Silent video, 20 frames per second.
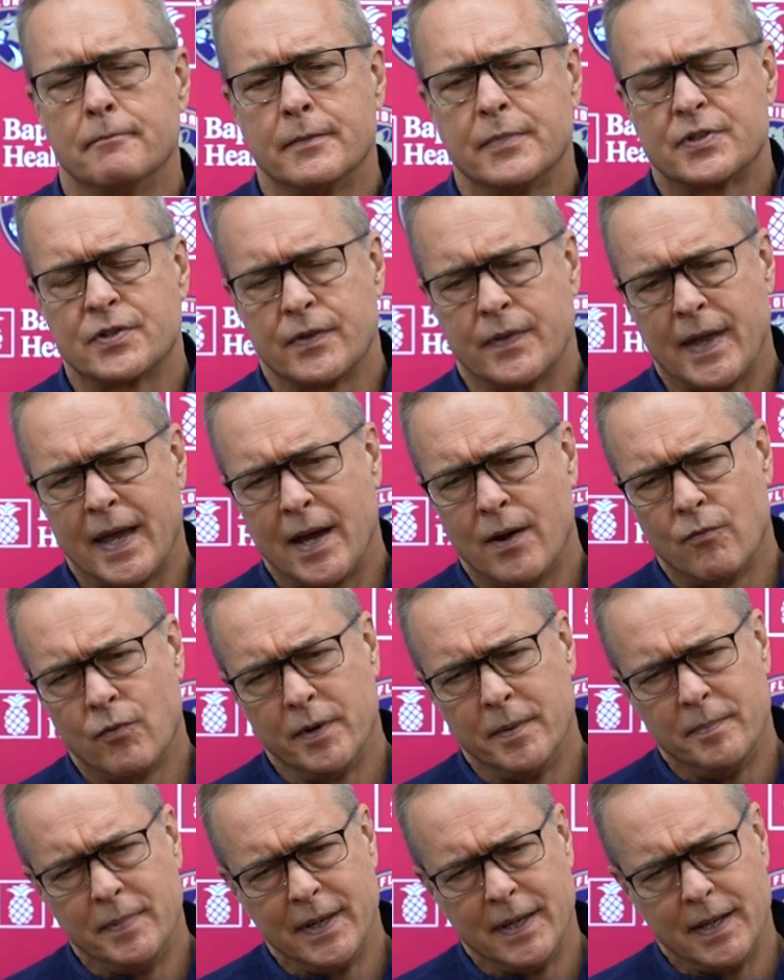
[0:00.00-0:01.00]
So that
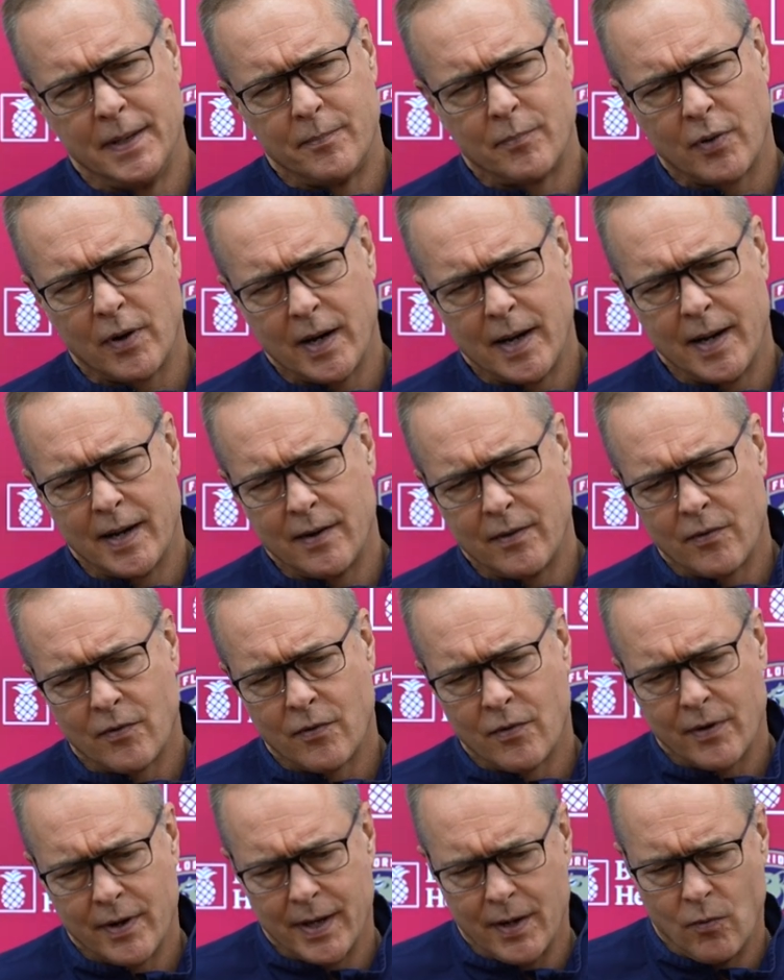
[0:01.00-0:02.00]
would be
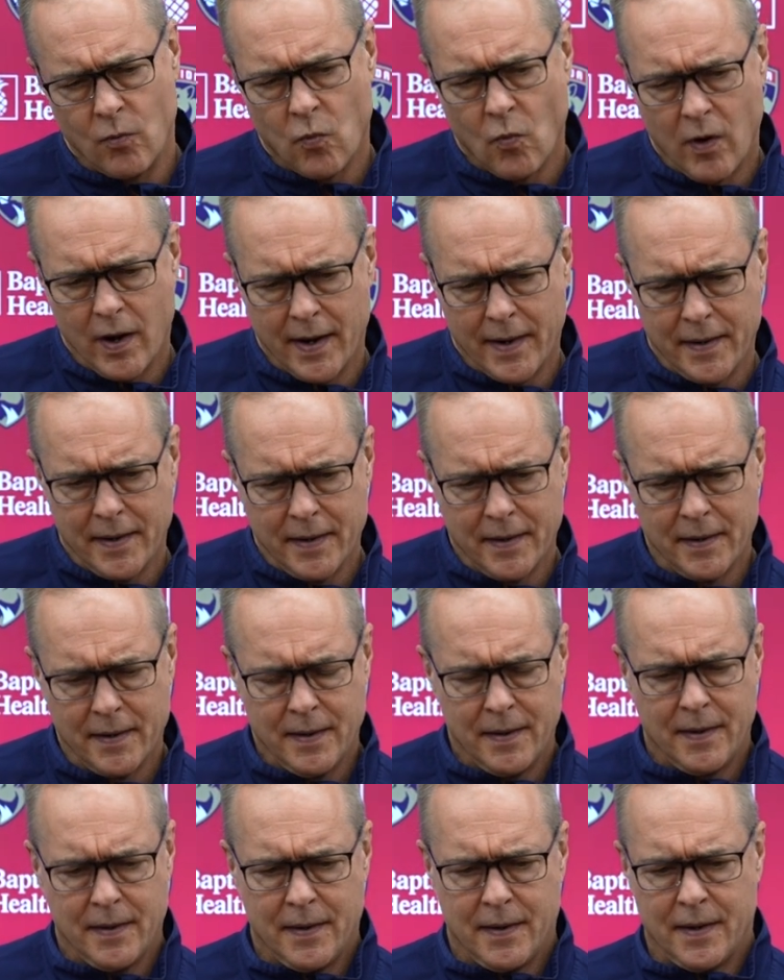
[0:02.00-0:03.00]
priority one.
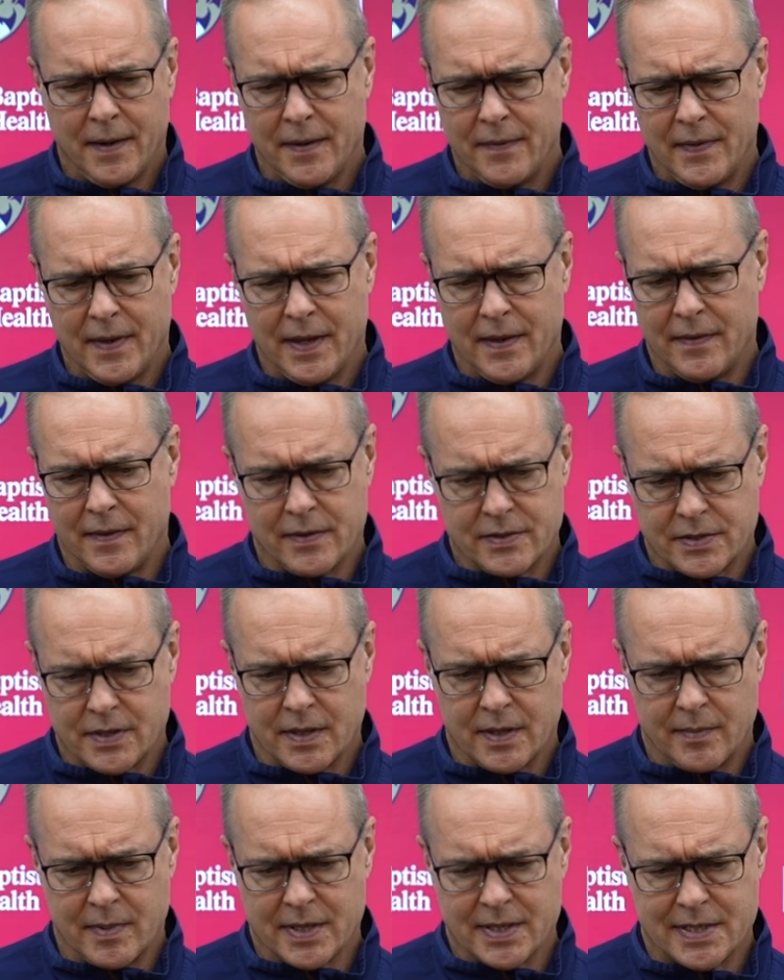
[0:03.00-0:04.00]
And then there's
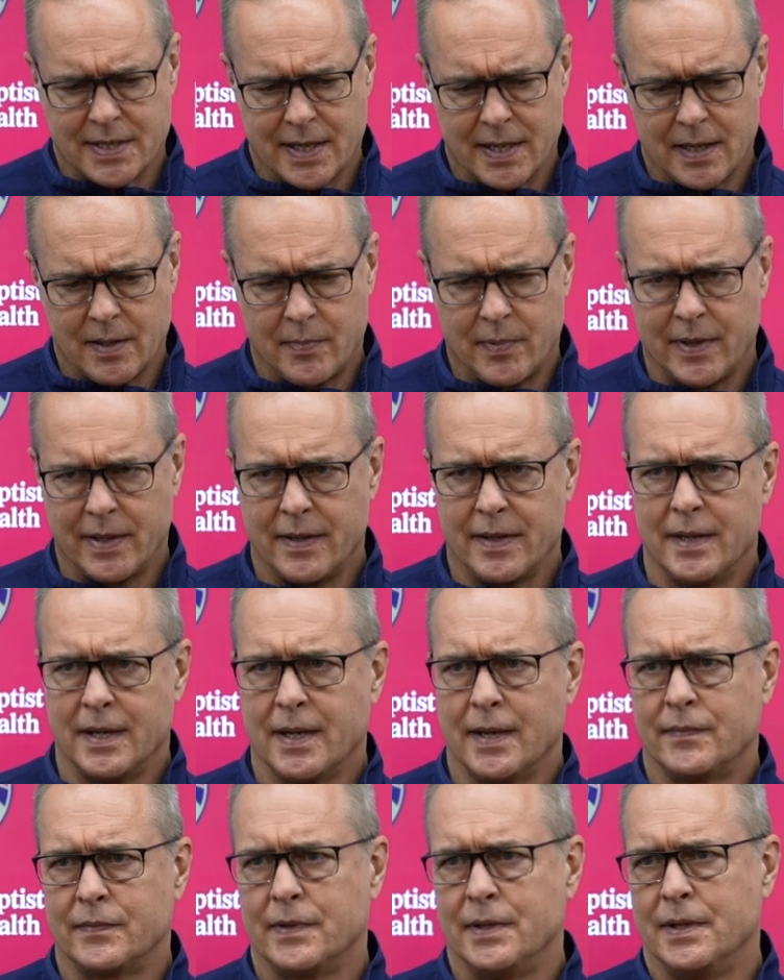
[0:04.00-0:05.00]
going to be a style of play that you
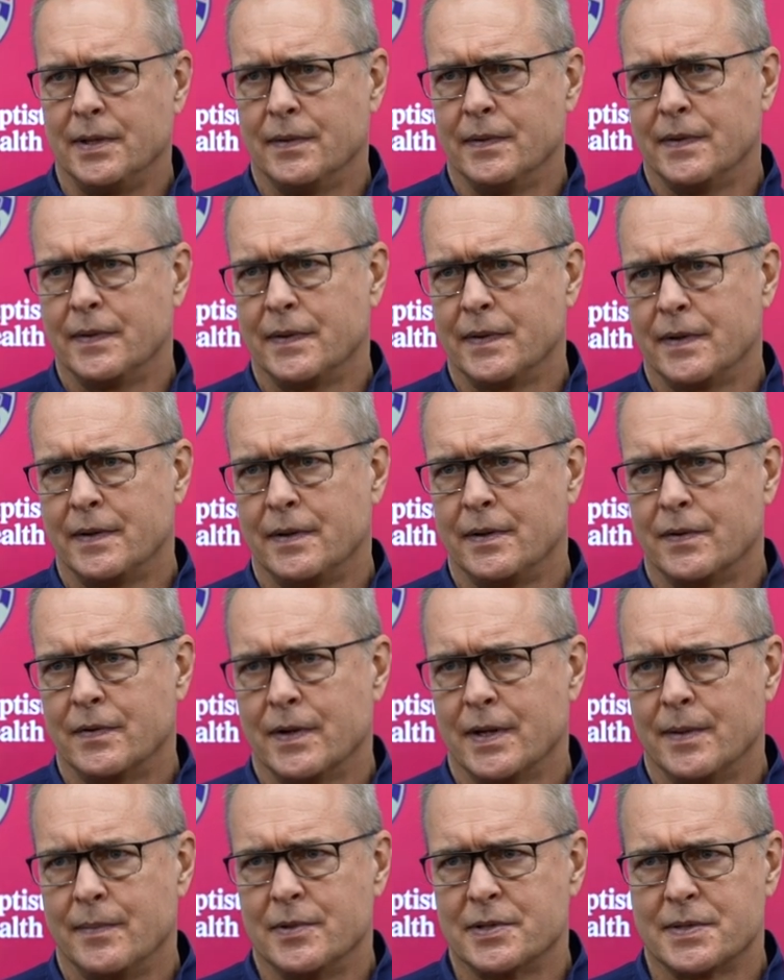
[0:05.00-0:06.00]
have to deal with. They have
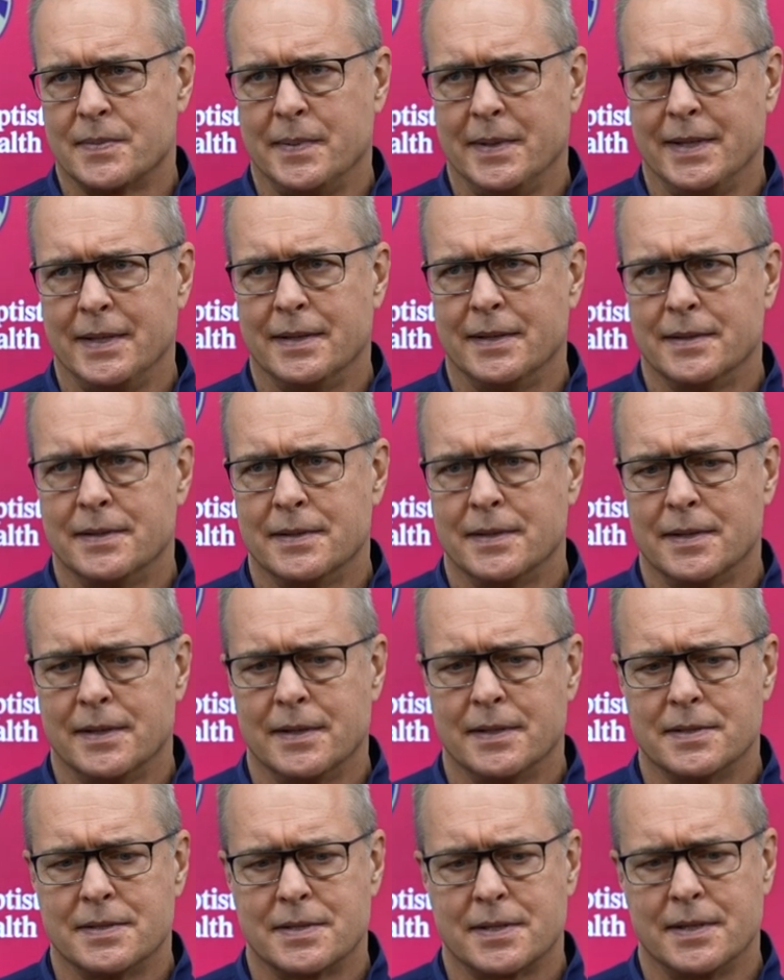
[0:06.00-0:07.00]
incredible speed
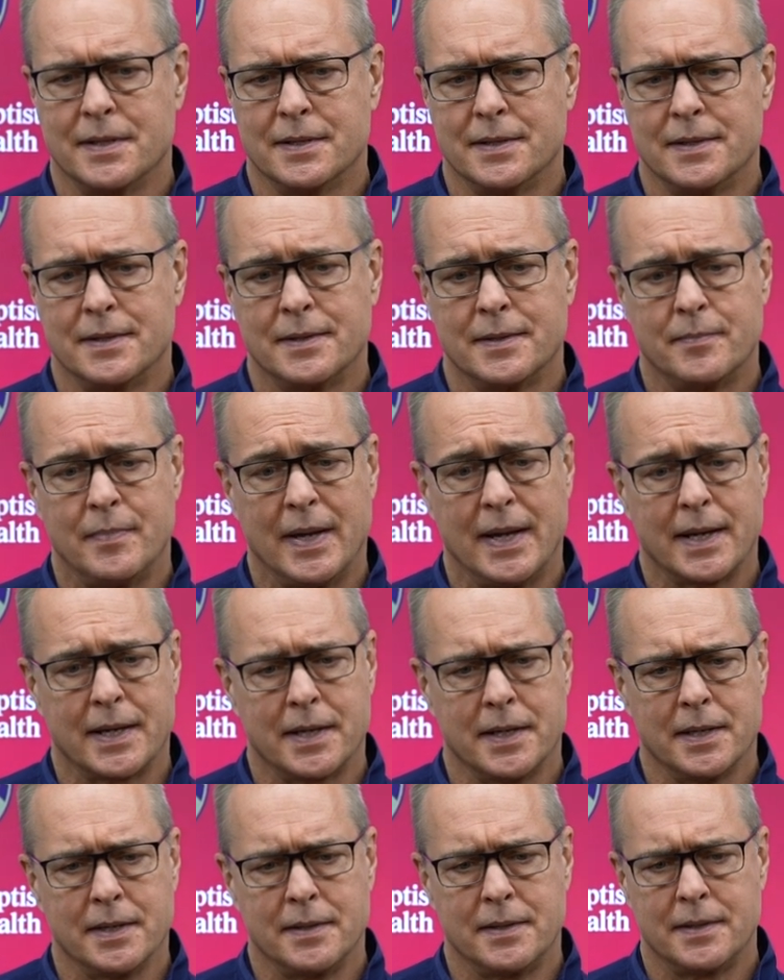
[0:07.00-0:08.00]
and skill
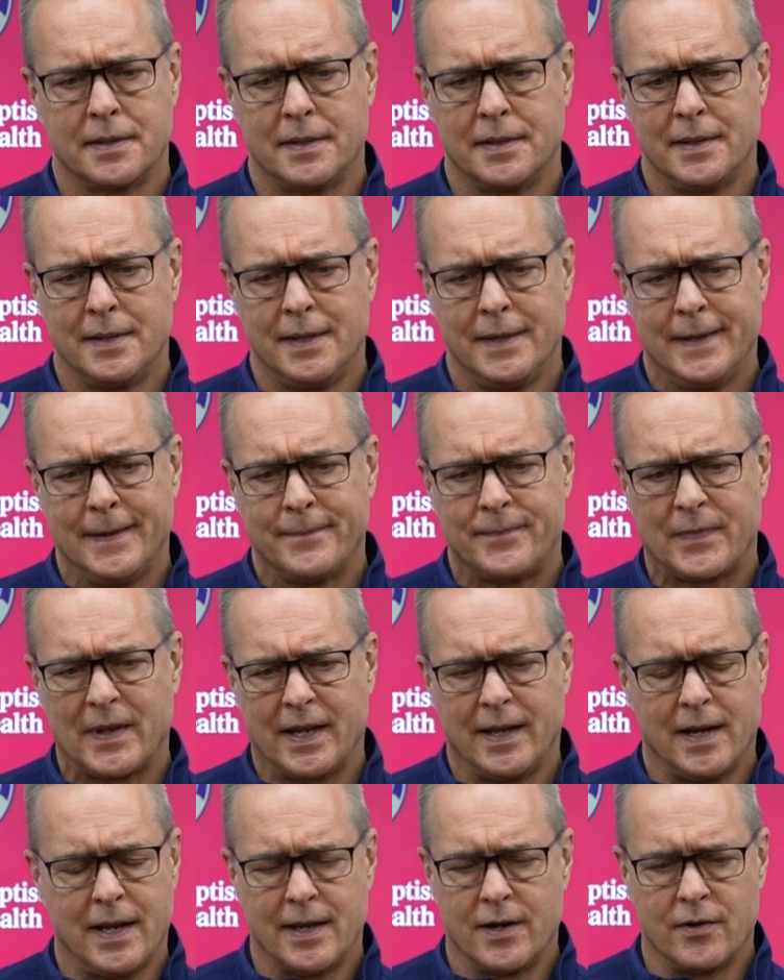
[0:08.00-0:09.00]
back end.
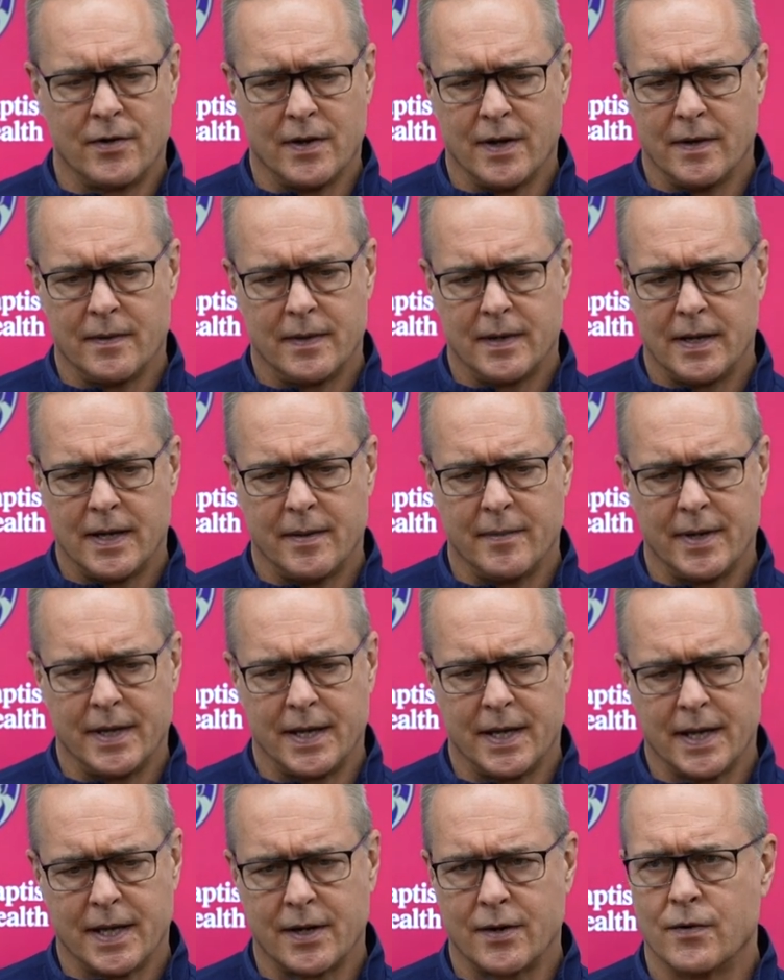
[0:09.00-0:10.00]
I don't know how many
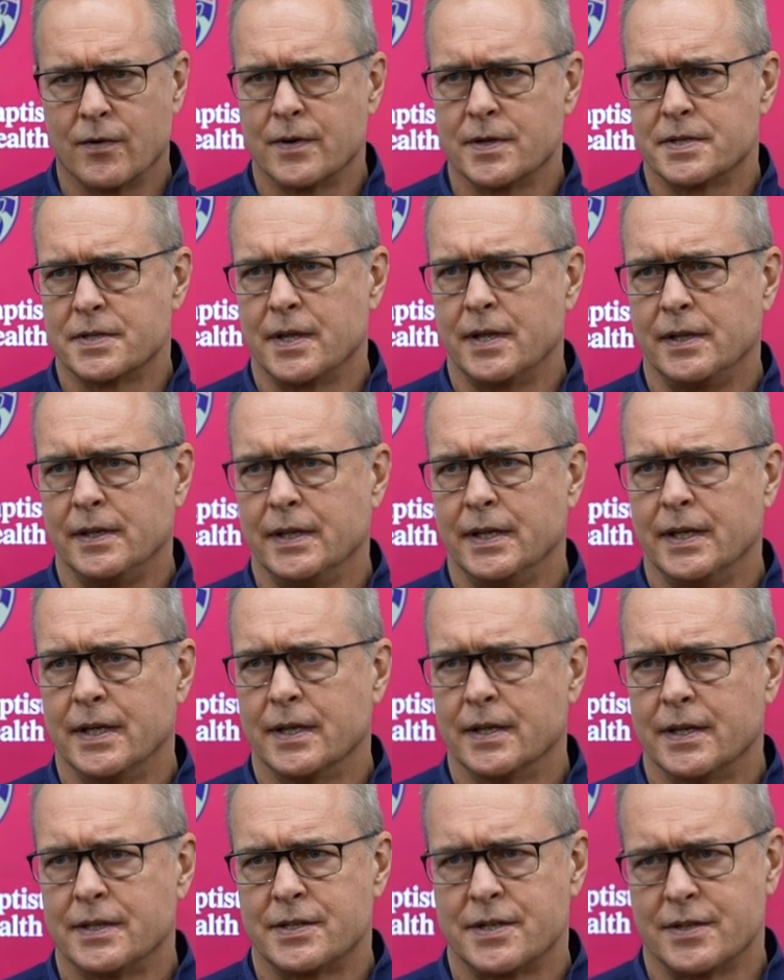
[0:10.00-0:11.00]
categories they lead
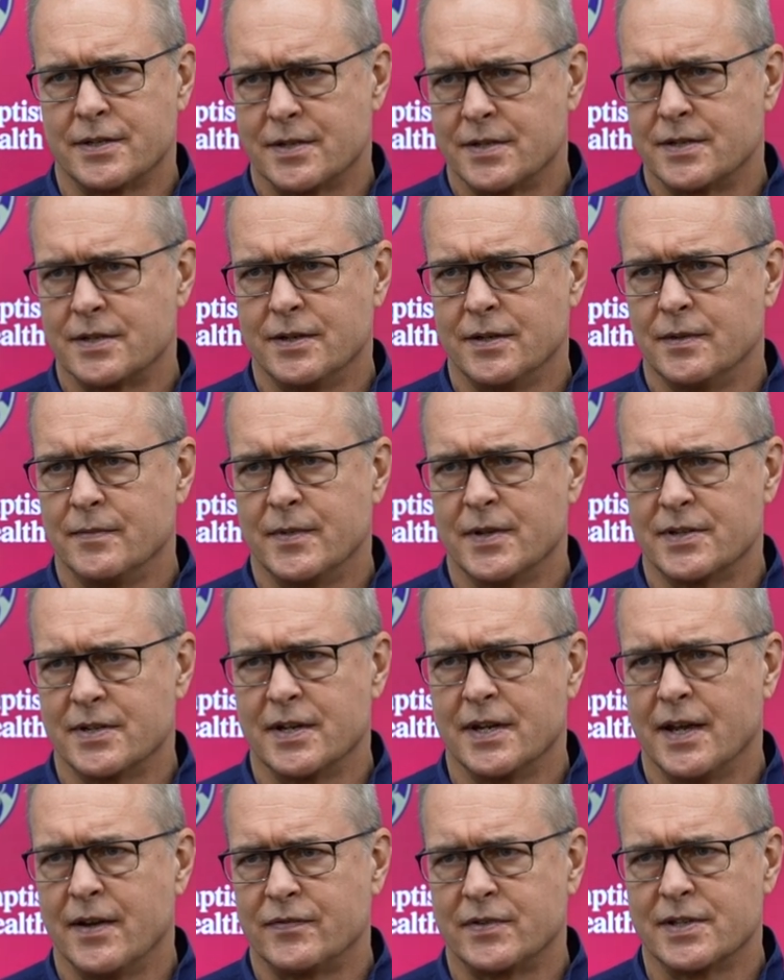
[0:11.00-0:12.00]
in. Let's just assume there's
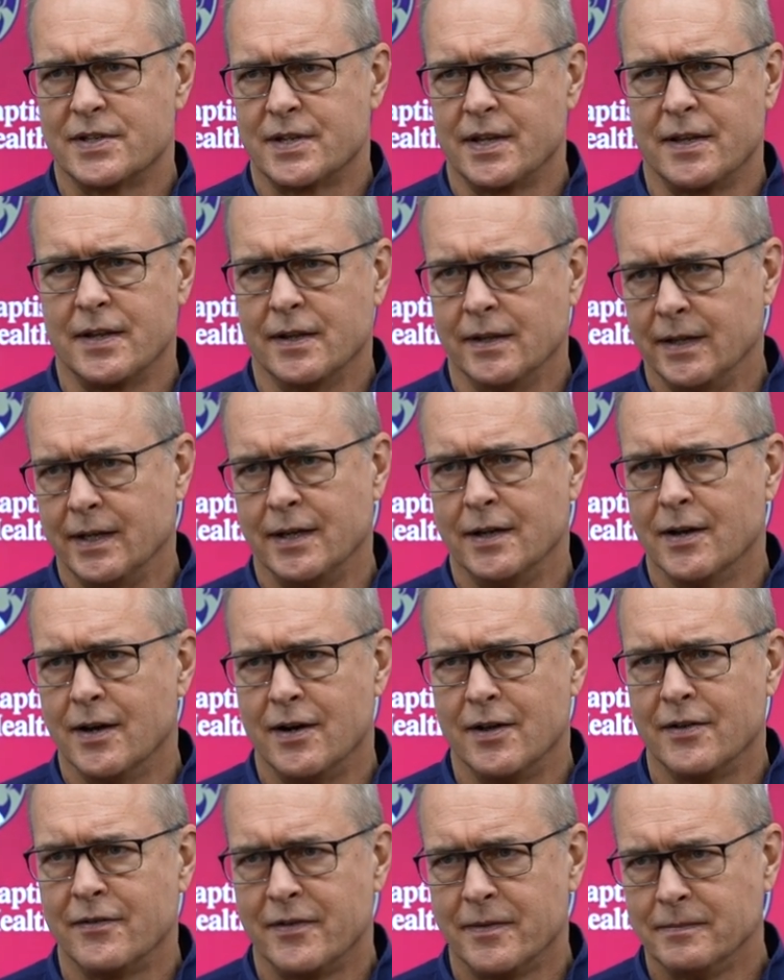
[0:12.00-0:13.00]
enough to say they lead in
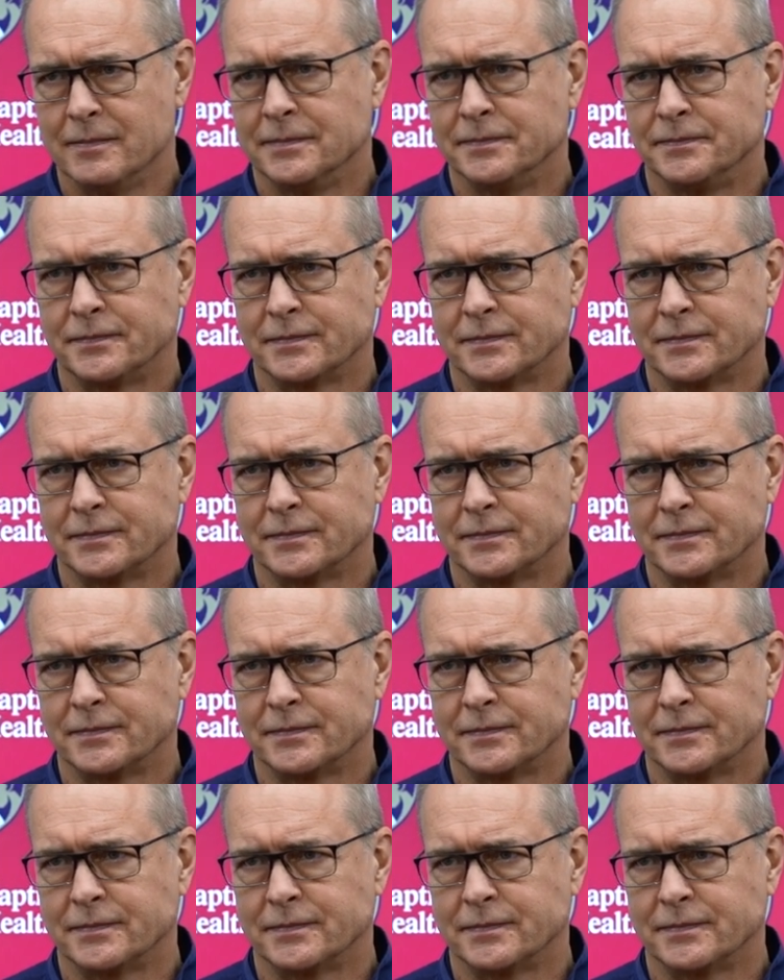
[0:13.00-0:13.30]
all of them.